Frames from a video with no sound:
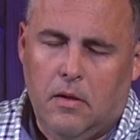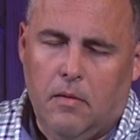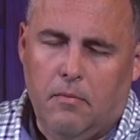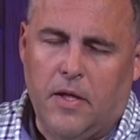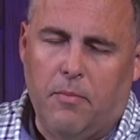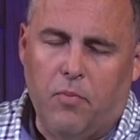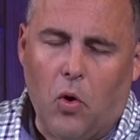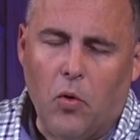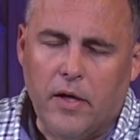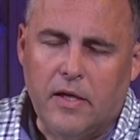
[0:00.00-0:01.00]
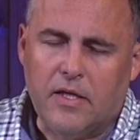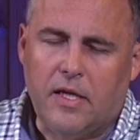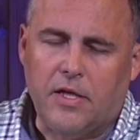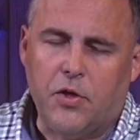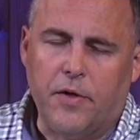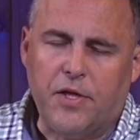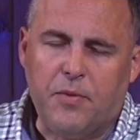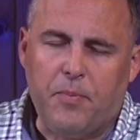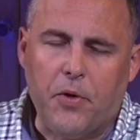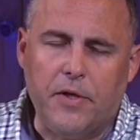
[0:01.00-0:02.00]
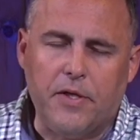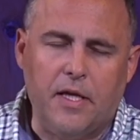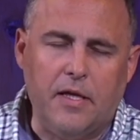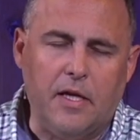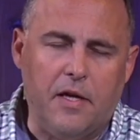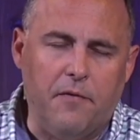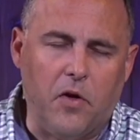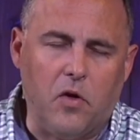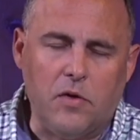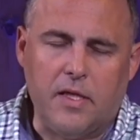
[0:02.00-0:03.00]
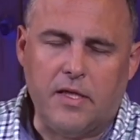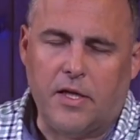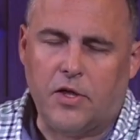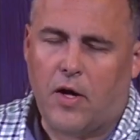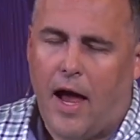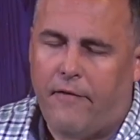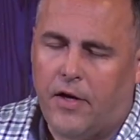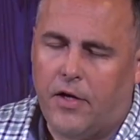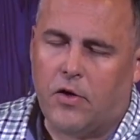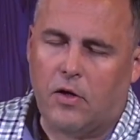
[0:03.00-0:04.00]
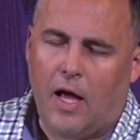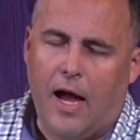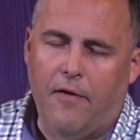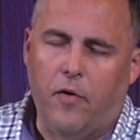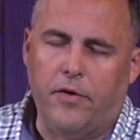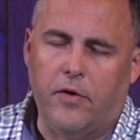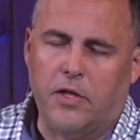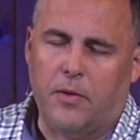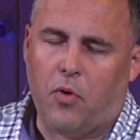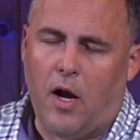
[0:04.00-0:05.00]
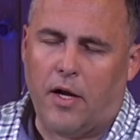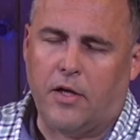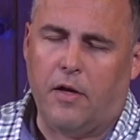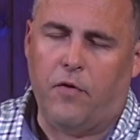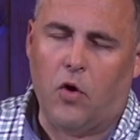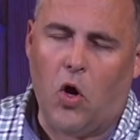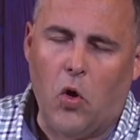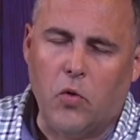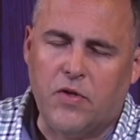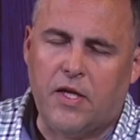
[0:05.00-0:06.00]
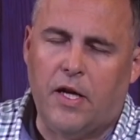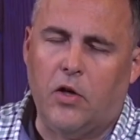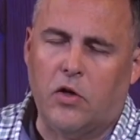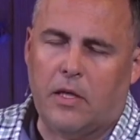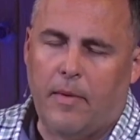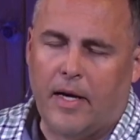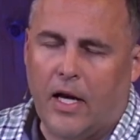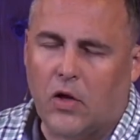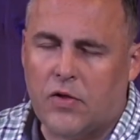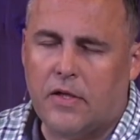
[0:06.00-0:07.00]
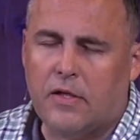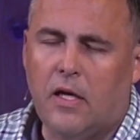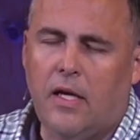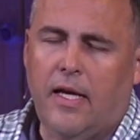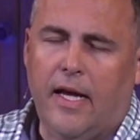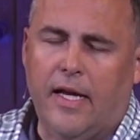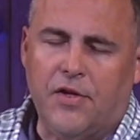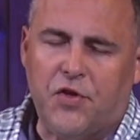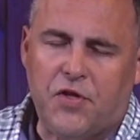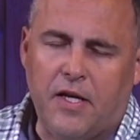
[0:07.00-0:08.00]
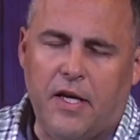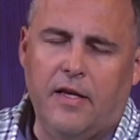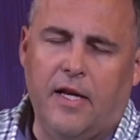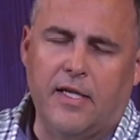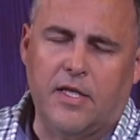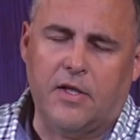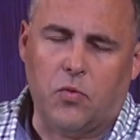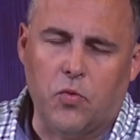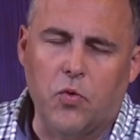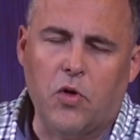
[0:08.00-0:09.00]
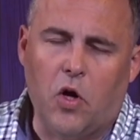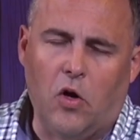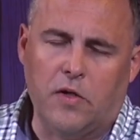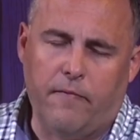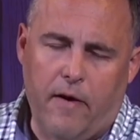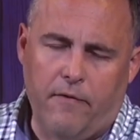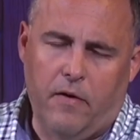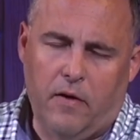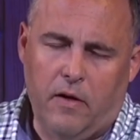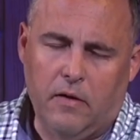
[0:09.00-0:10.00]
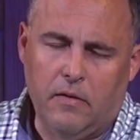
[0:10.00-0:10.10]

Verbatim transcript: But the brokenness that you're experiencing, the difficulties that you're having in your life, whether it's a product of your own sin or somebody else's, it is sin that is at the root cause of everything.